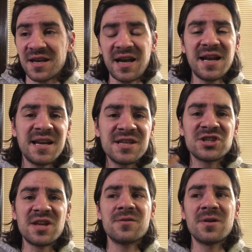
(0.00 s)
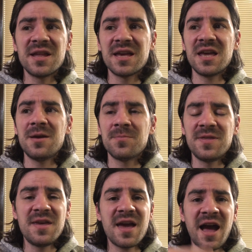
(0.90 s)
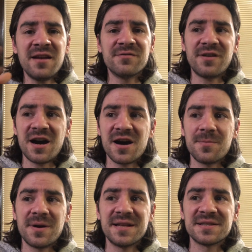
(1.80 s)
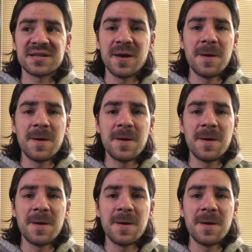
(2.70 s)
and in generally keep the environment